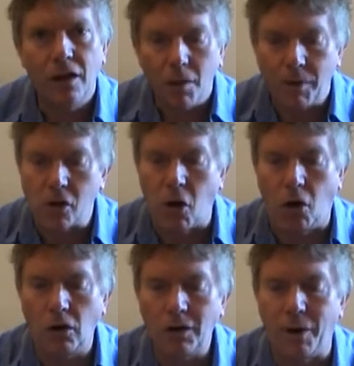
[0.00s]
But he
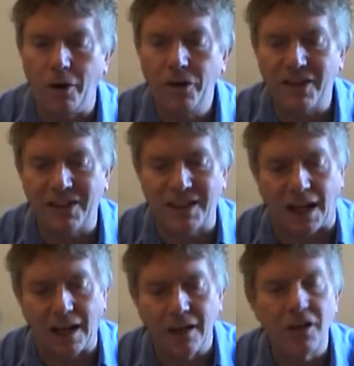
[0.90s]
called upon the
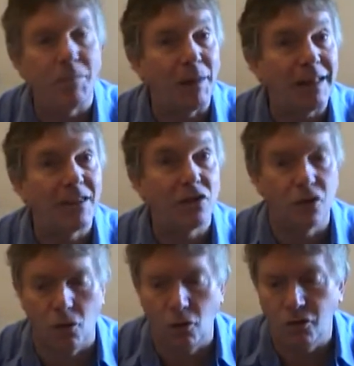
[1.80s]
stick to beat the
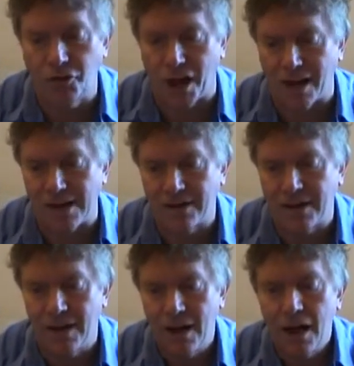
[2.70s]
soldiers,